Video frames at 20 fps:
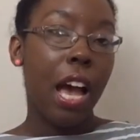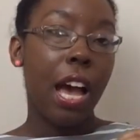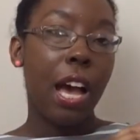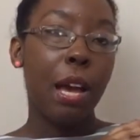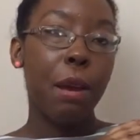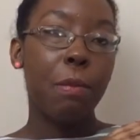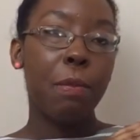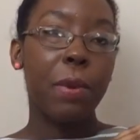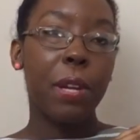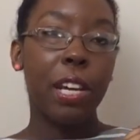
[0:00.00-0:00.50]

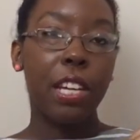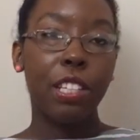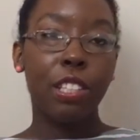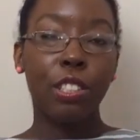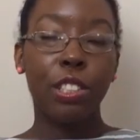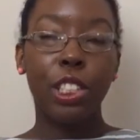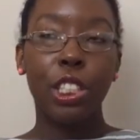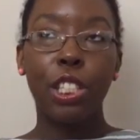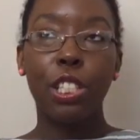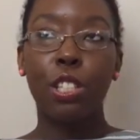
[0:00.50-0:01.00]
I'm not
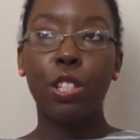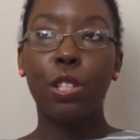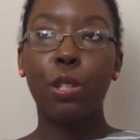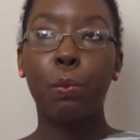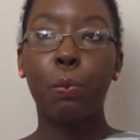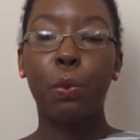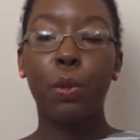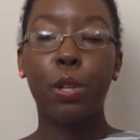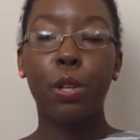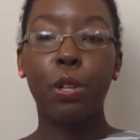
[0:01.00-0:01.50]
going to
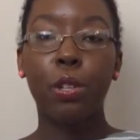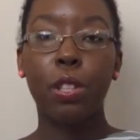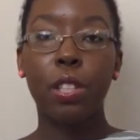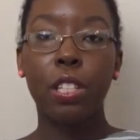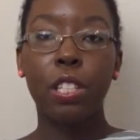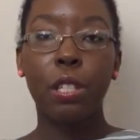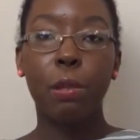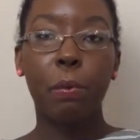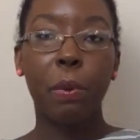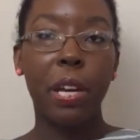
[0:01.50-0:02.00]
spoil
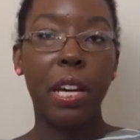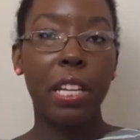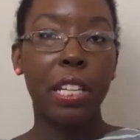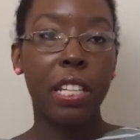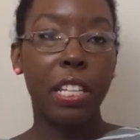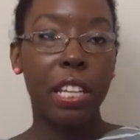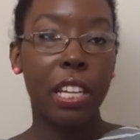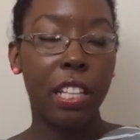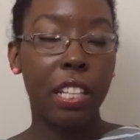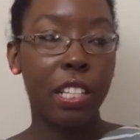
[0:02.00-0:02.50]
this by
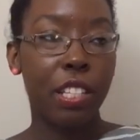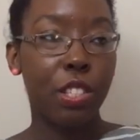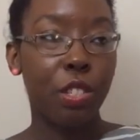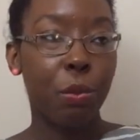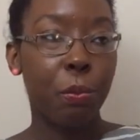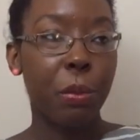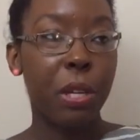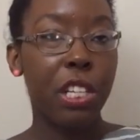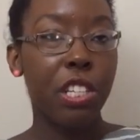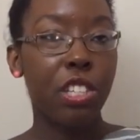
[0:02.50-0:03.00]
telling
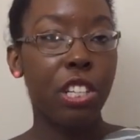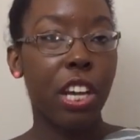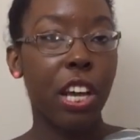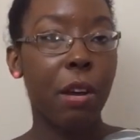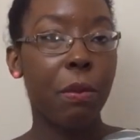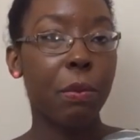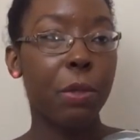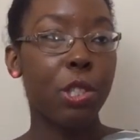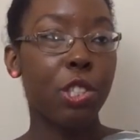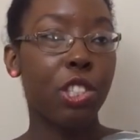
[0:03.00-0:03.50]
too much.
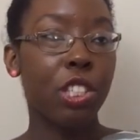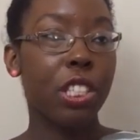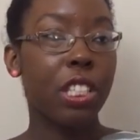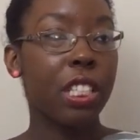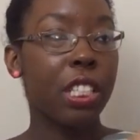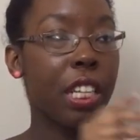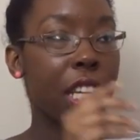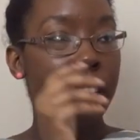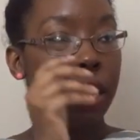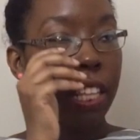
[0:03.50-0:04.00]
I will
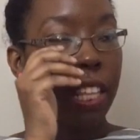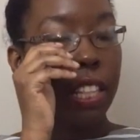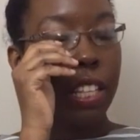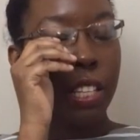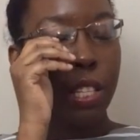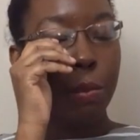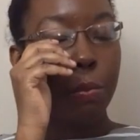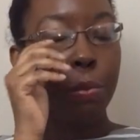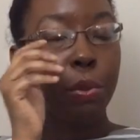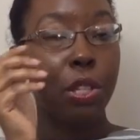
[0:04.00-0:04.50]
just say that
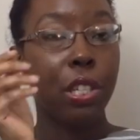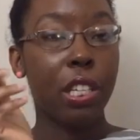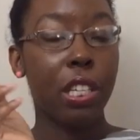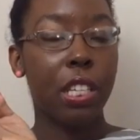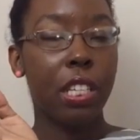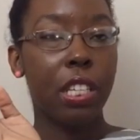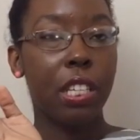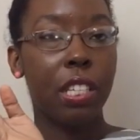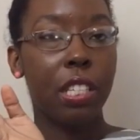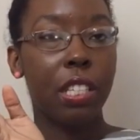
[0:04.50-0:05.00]
this book
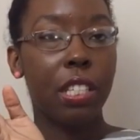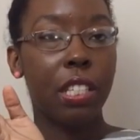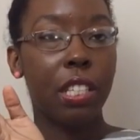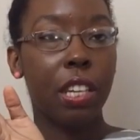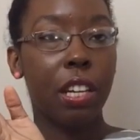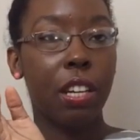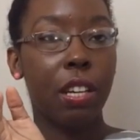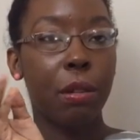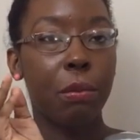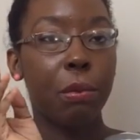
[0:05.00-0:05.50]

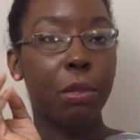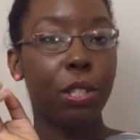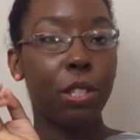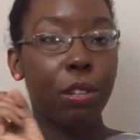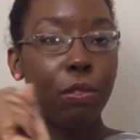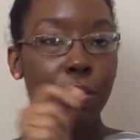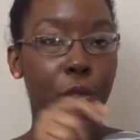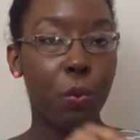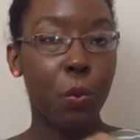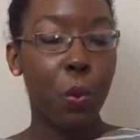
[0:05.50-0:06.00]
is
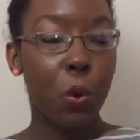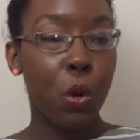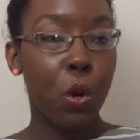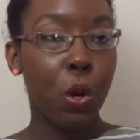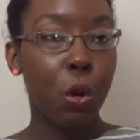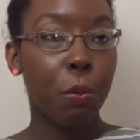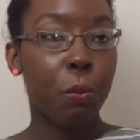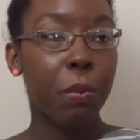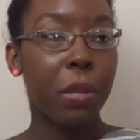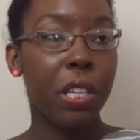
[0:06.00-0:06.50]
Civil
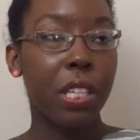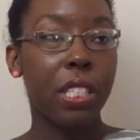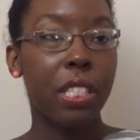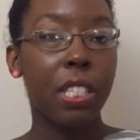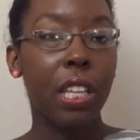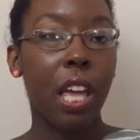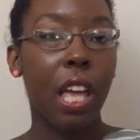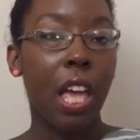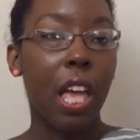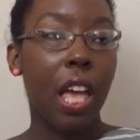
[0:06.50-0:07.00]
War
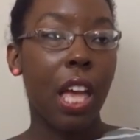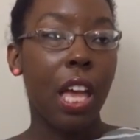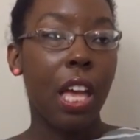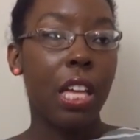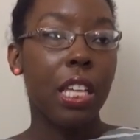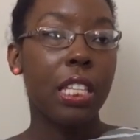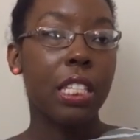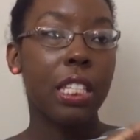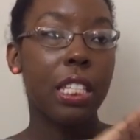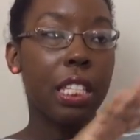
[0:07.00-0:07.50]
meets
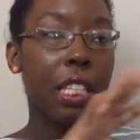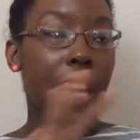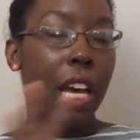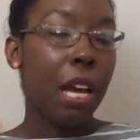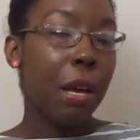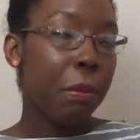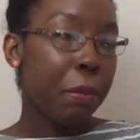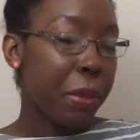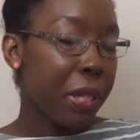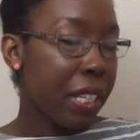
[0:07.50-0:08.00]

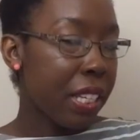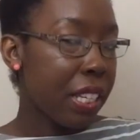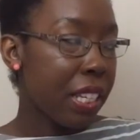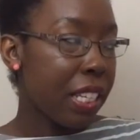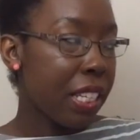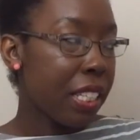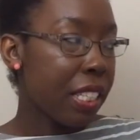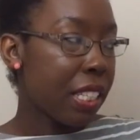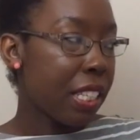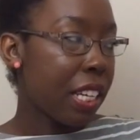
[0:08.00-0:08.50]

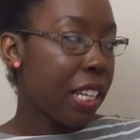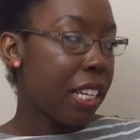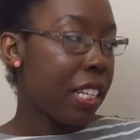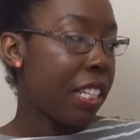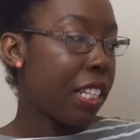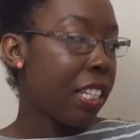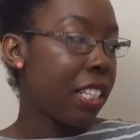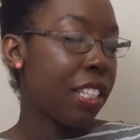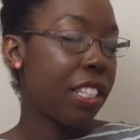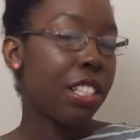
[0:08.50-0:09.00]
zombies,
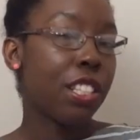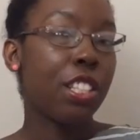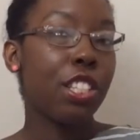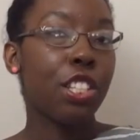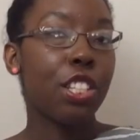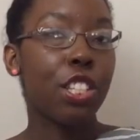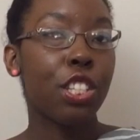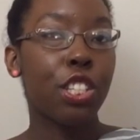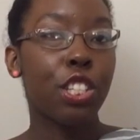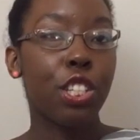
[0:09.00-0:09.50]
and it is
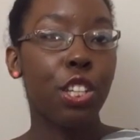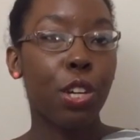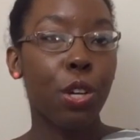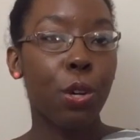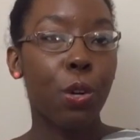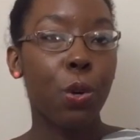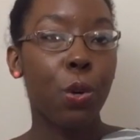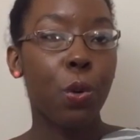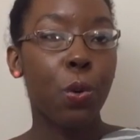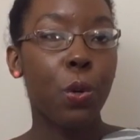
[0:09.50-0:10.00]

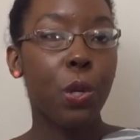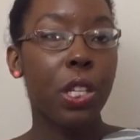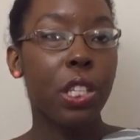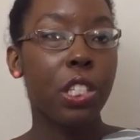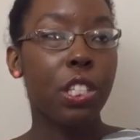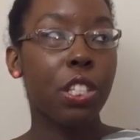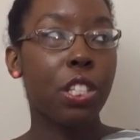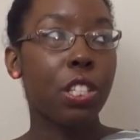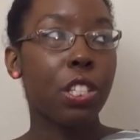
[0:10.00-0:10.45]
so